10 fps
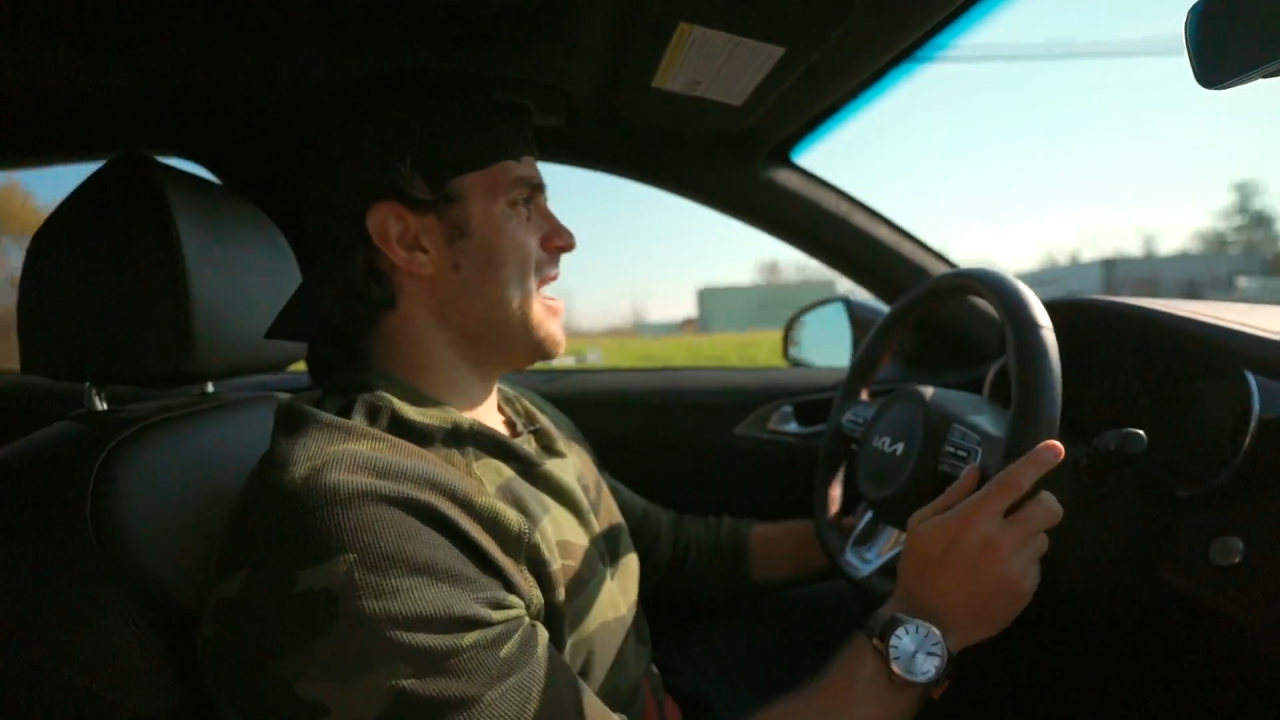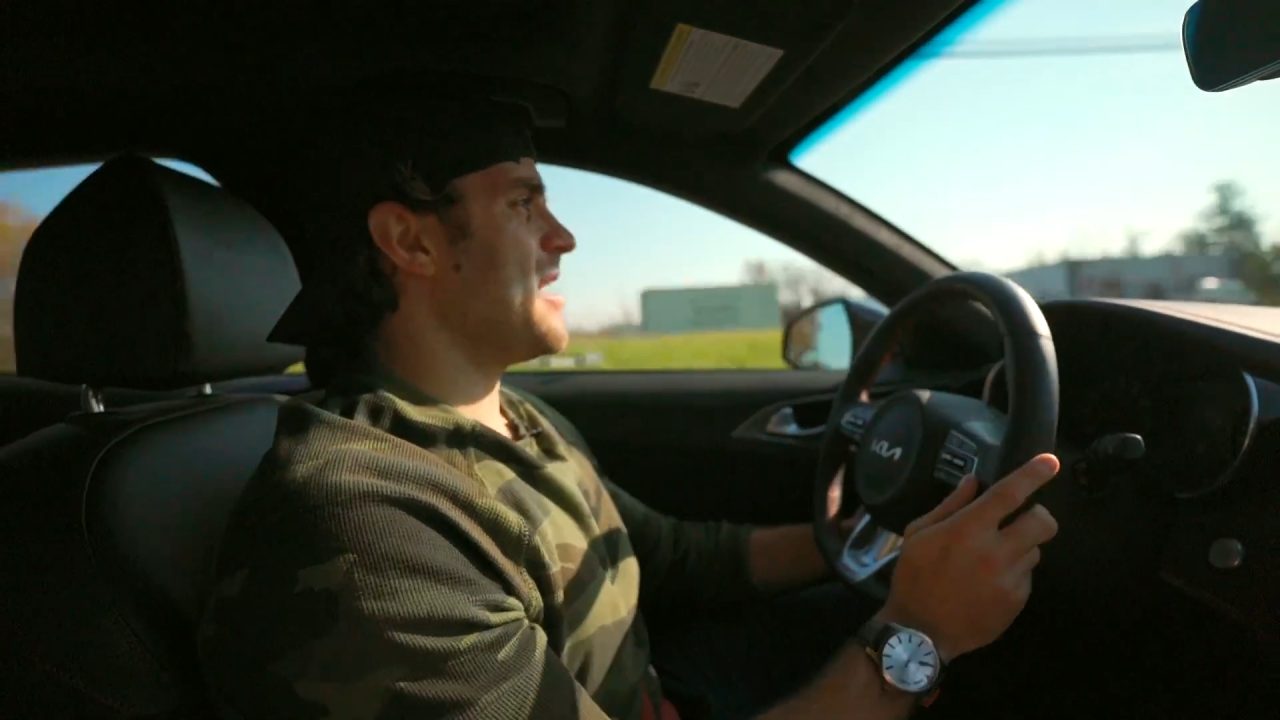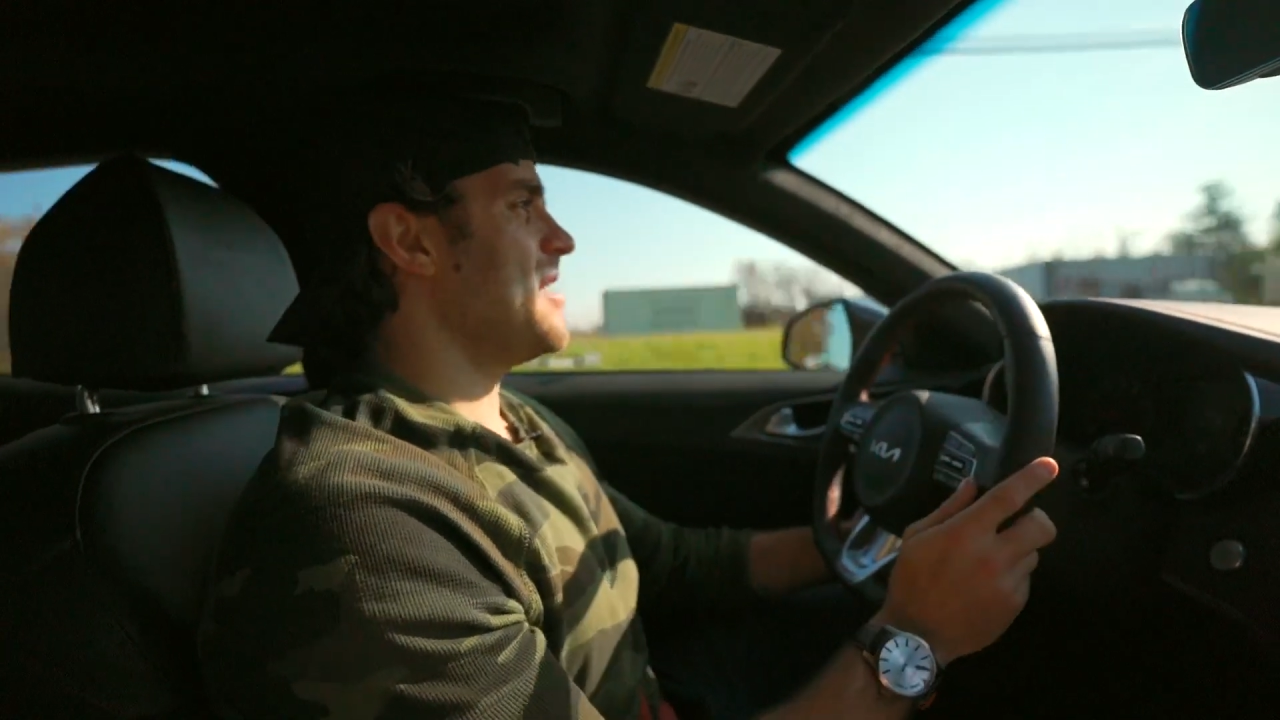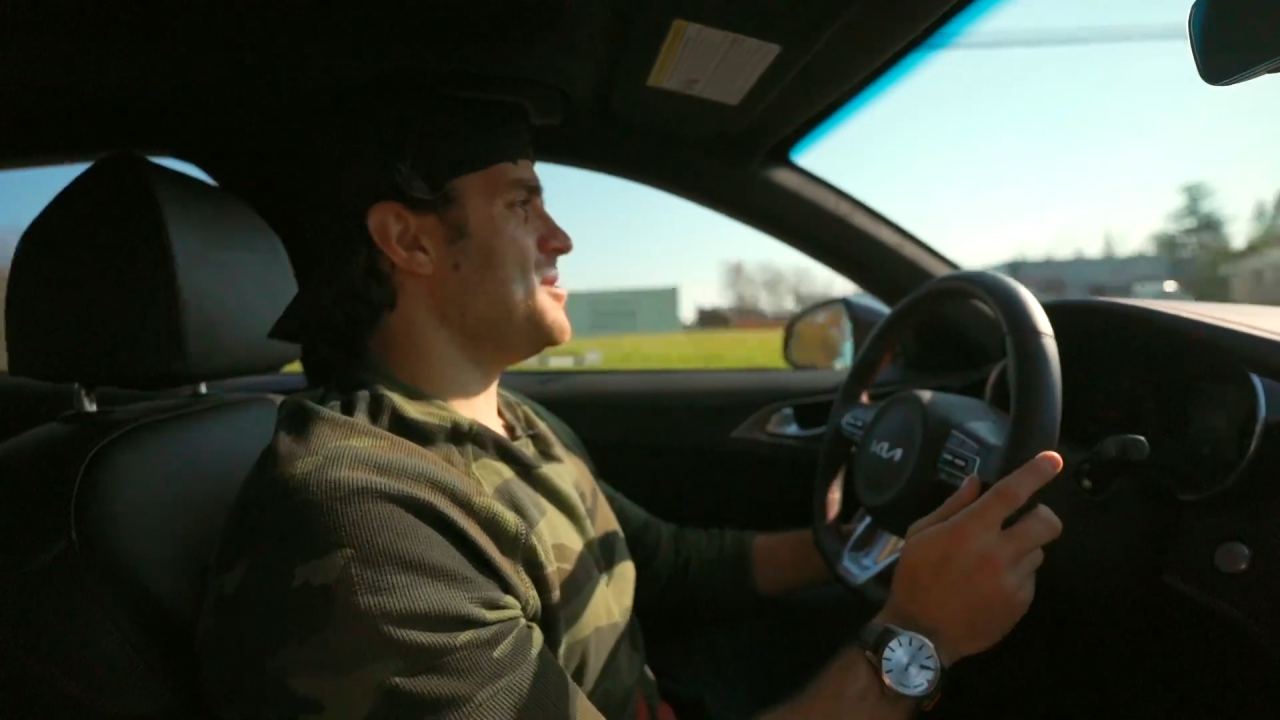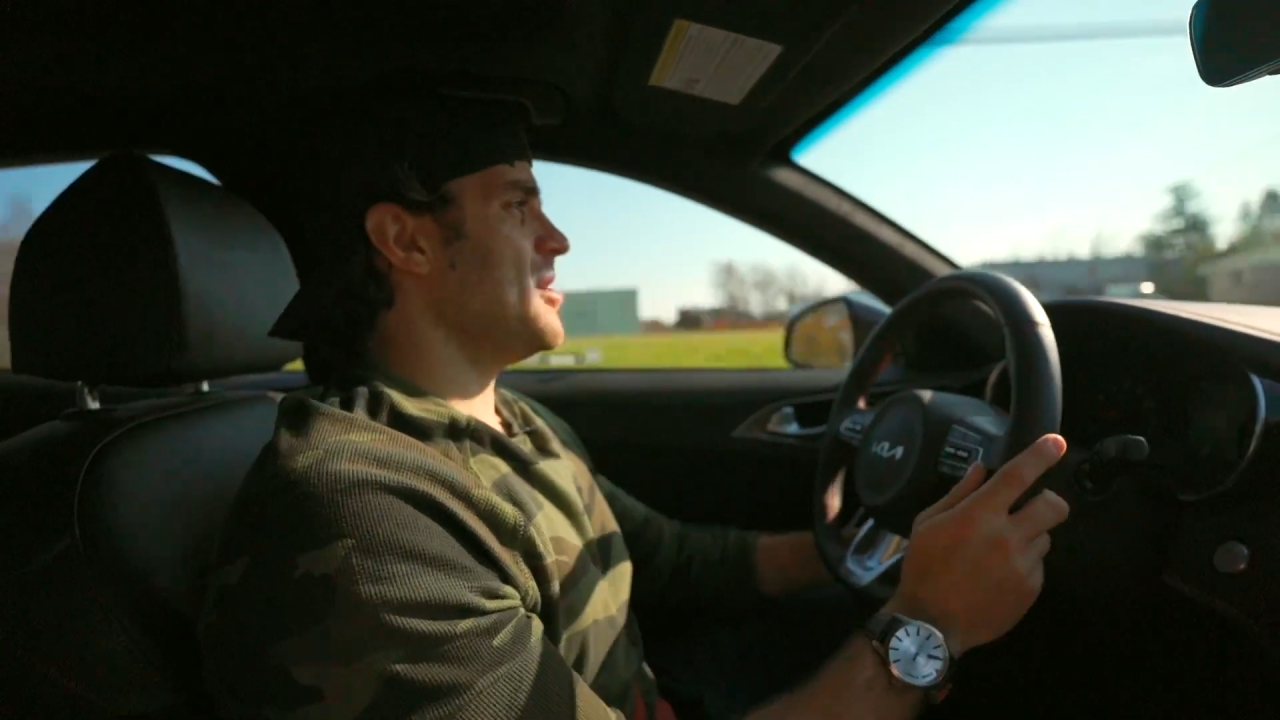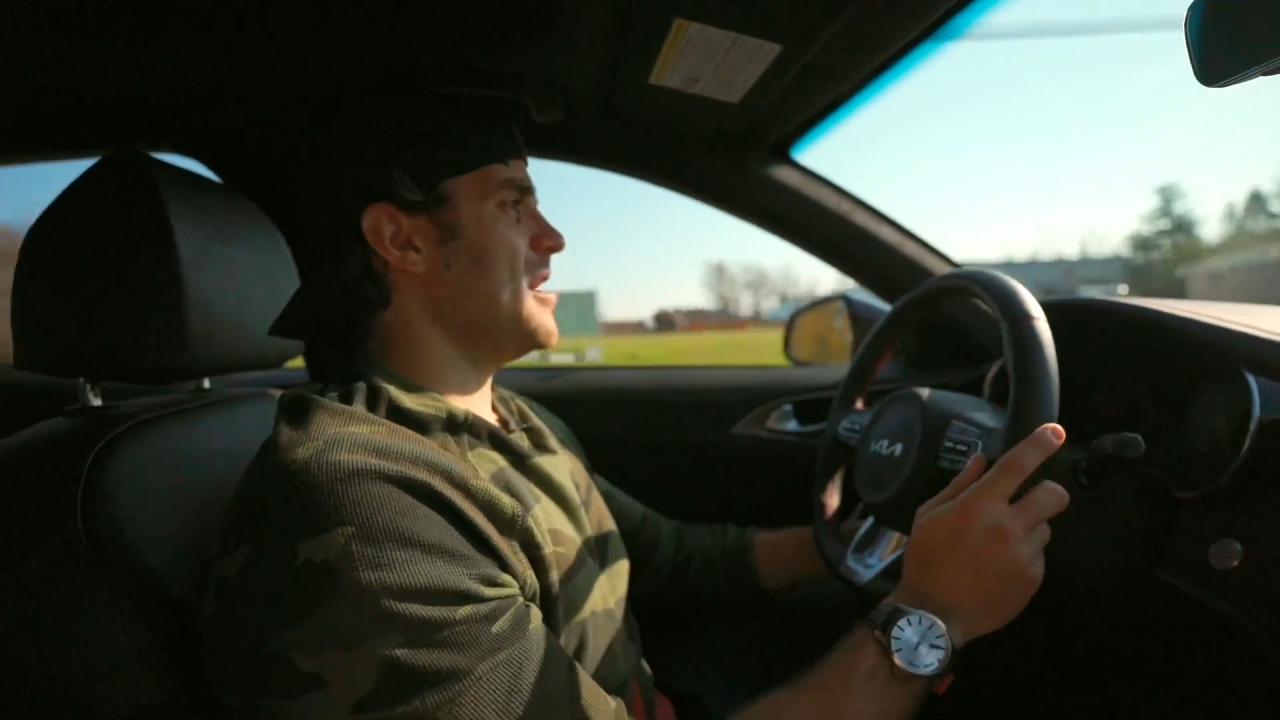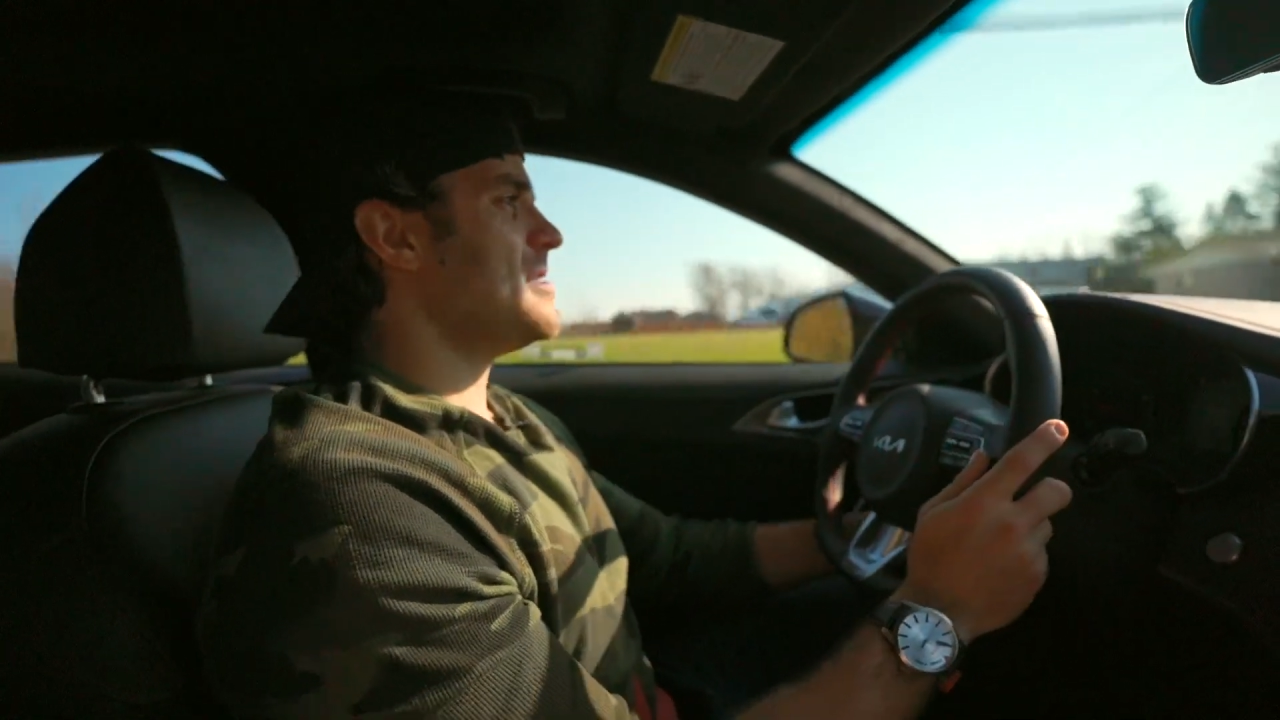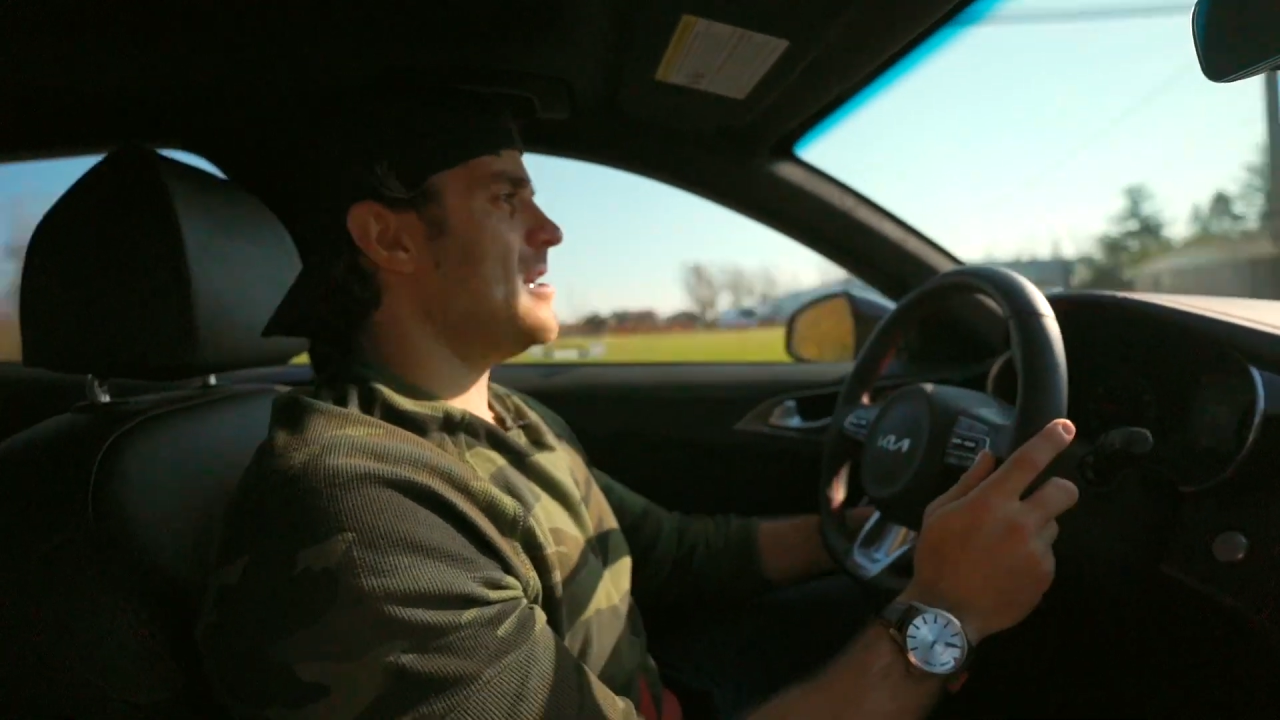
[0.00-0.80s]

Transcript: can adjust